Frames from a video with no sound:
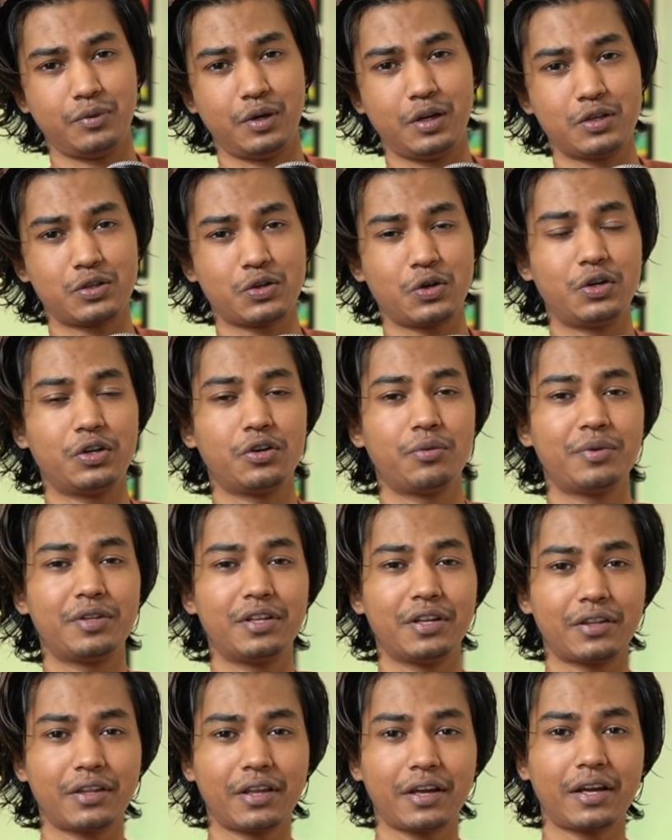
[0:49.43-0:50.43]
It is going to be
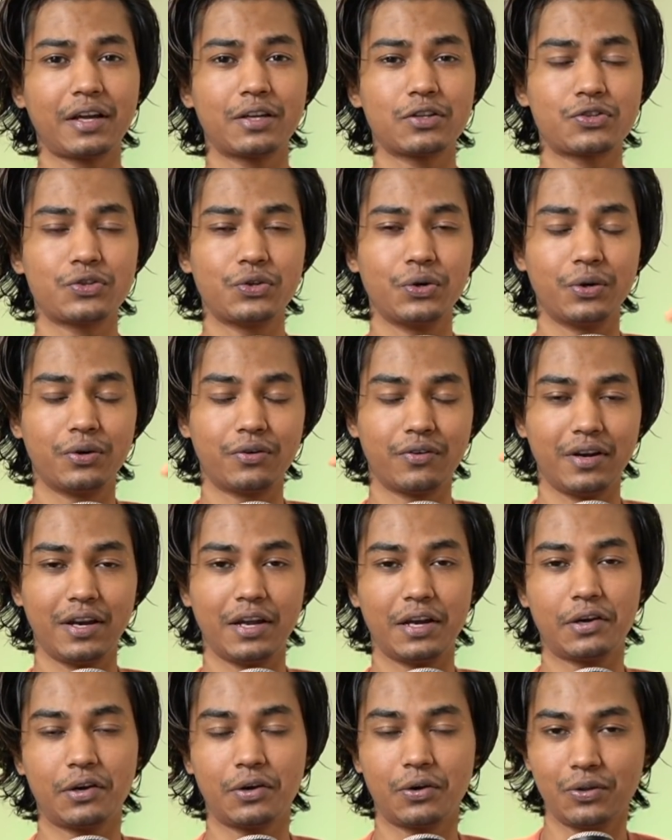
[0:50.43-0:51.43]
the thickest note
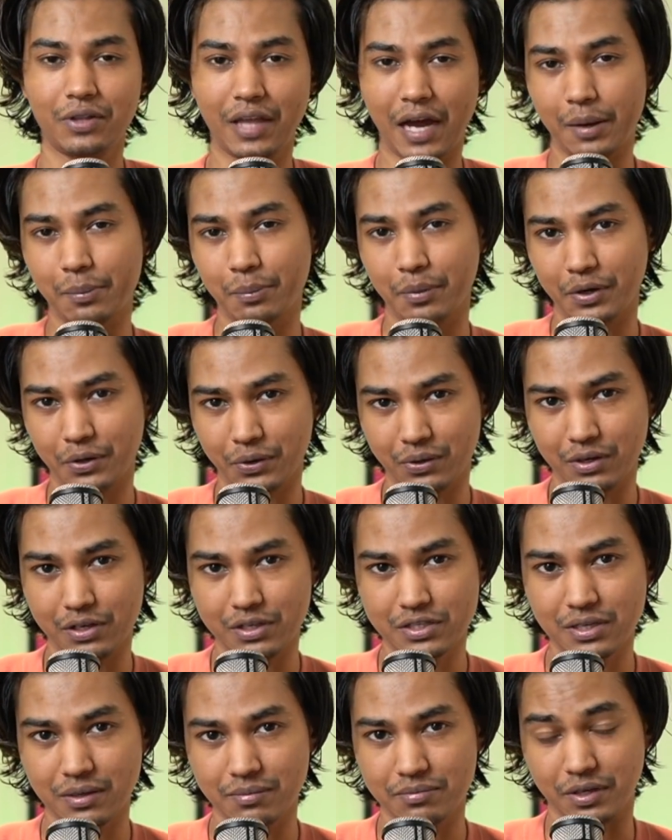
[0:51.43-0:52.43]
related to that particular
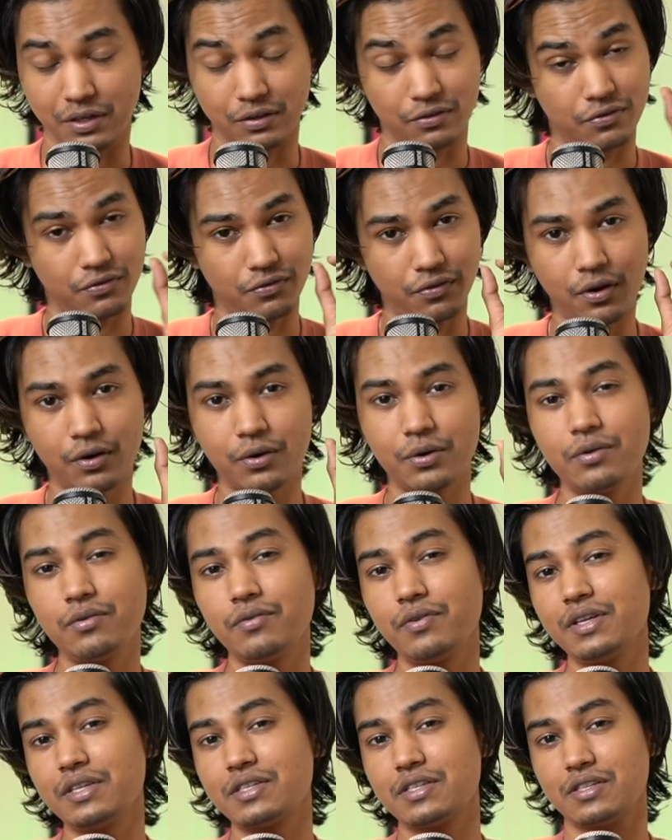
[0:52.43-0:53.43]
subject for good
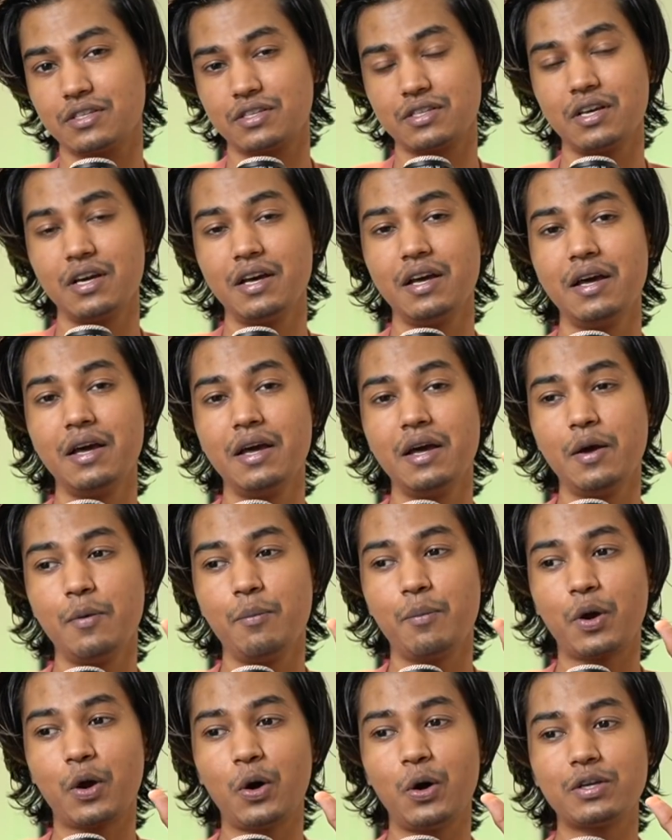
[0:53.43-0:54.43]
reasons.
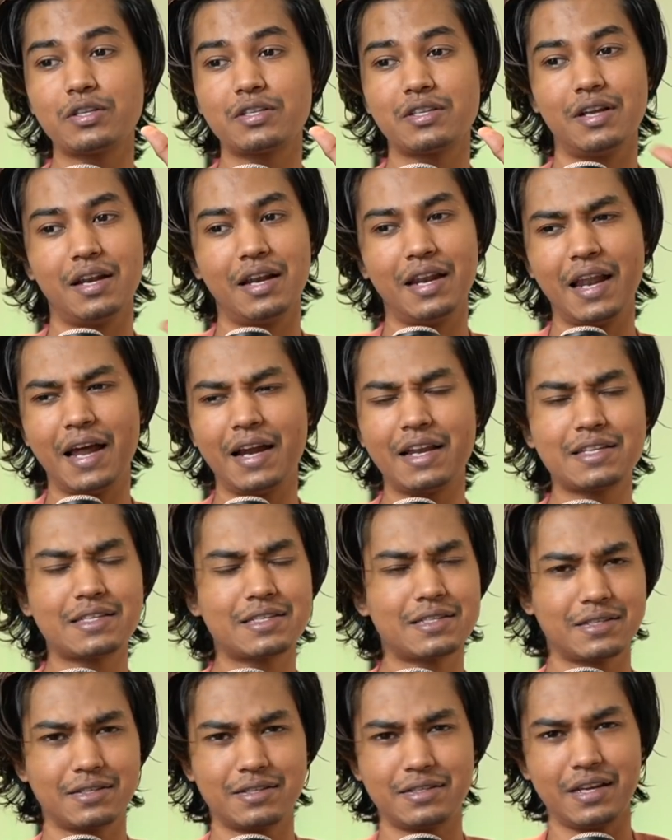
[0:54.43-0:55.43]
Because let
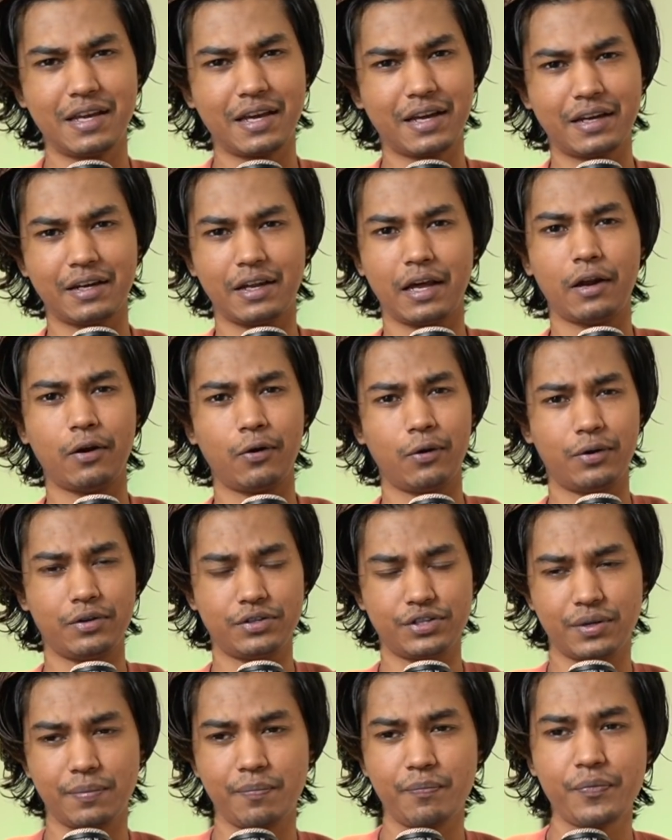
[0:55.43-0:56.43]
us take an
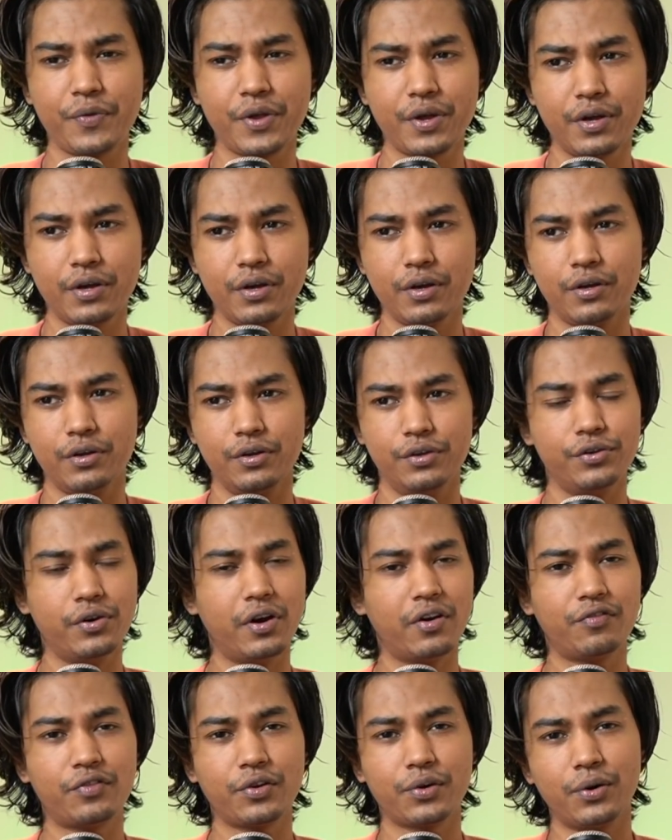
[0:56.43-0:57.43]
analogy. You
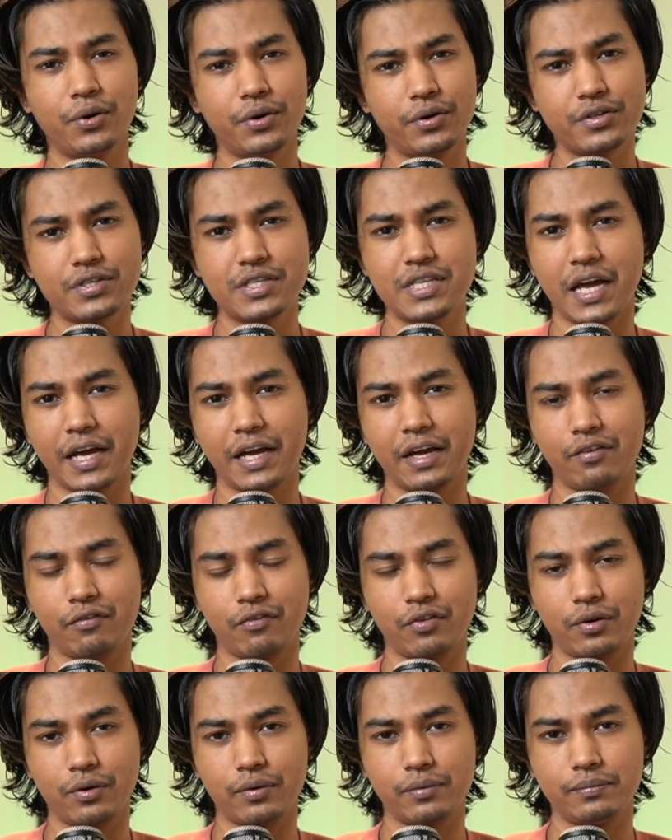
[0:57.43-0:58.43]
have to go to second
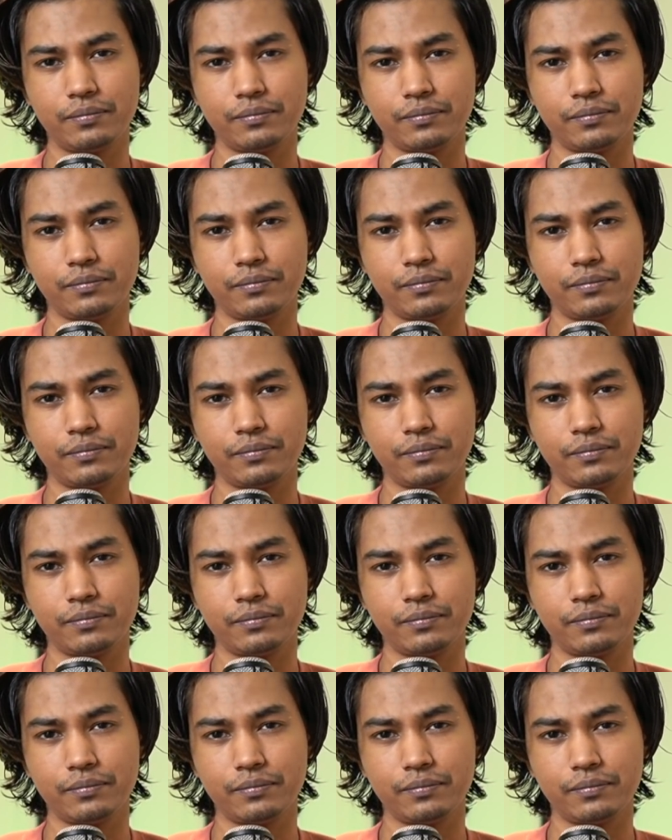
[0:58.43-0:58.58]
floor.